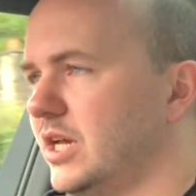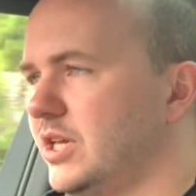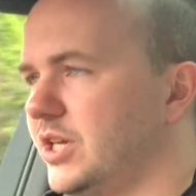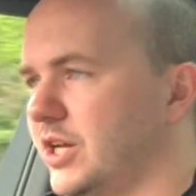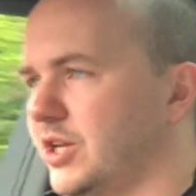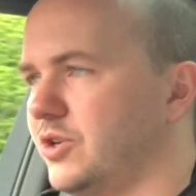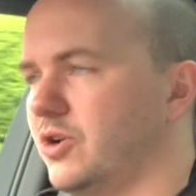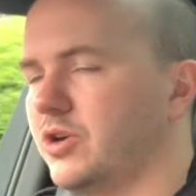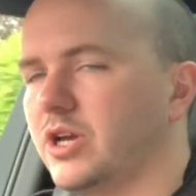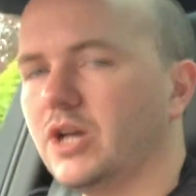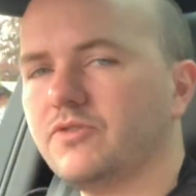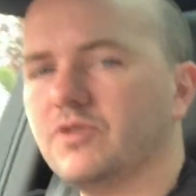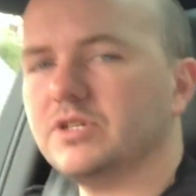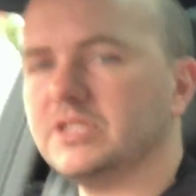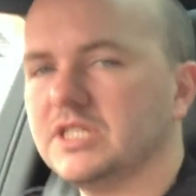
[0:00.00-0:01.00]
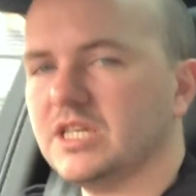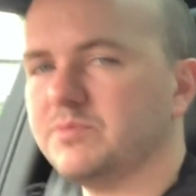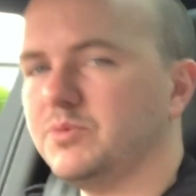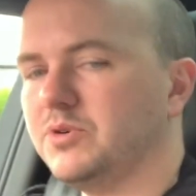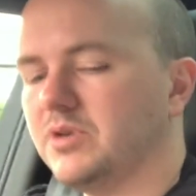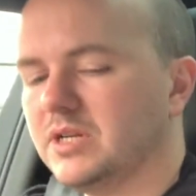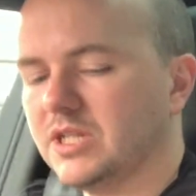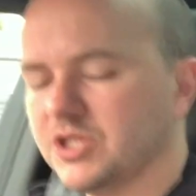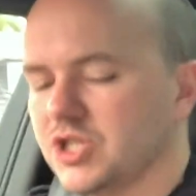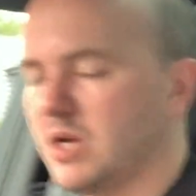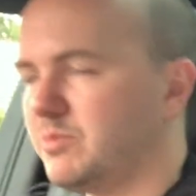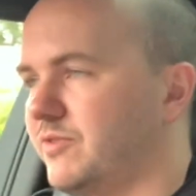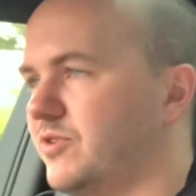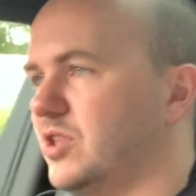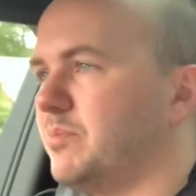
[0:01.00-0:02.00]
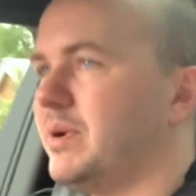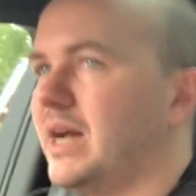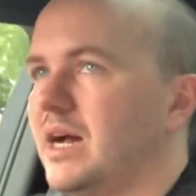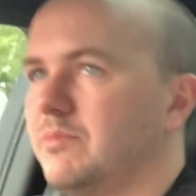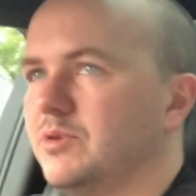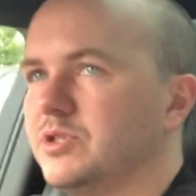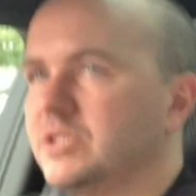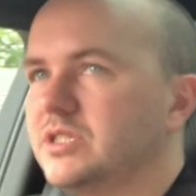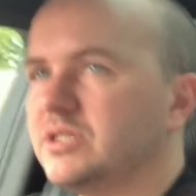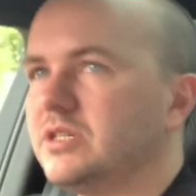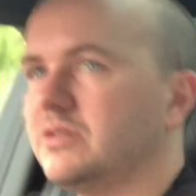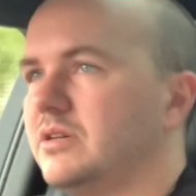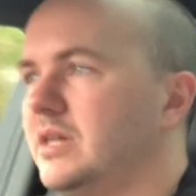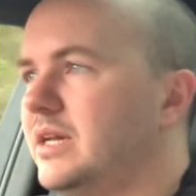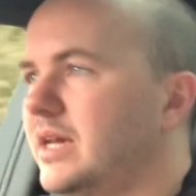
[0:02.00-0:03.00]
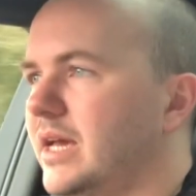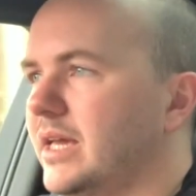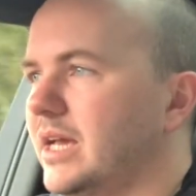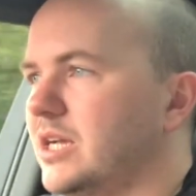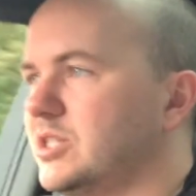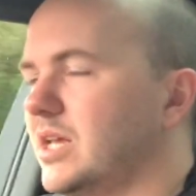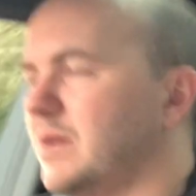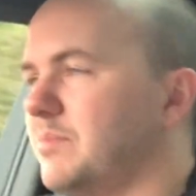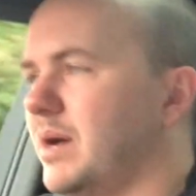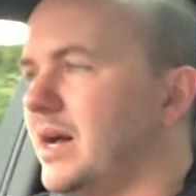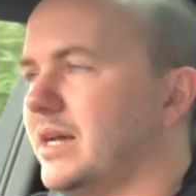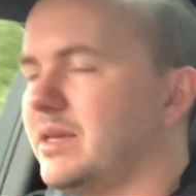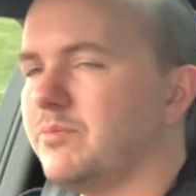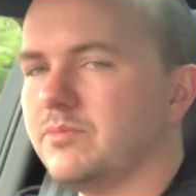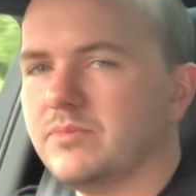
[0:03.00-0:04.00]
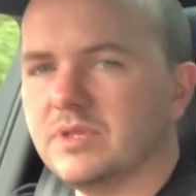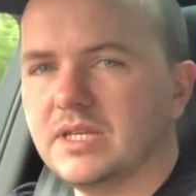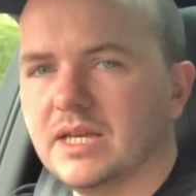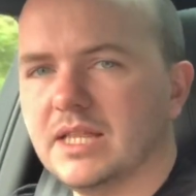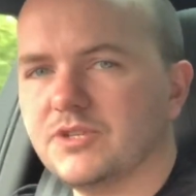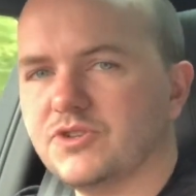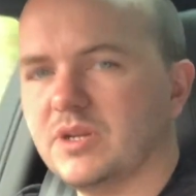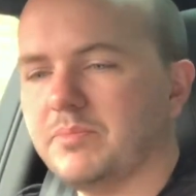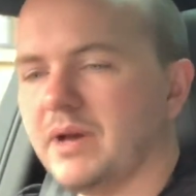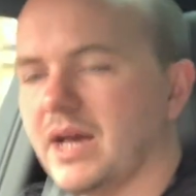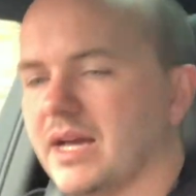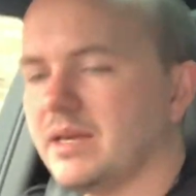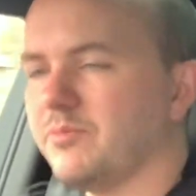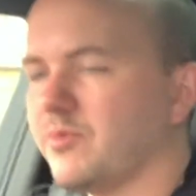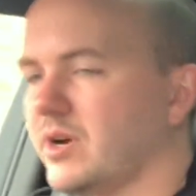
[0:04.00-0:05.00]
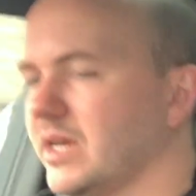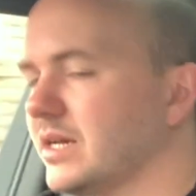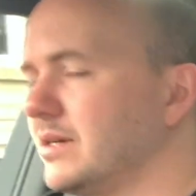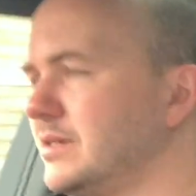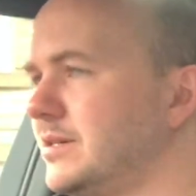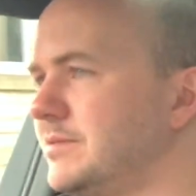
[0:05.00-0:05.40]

You can knock it across into sport, and on top you've got the power button to engage the electronic parking brake.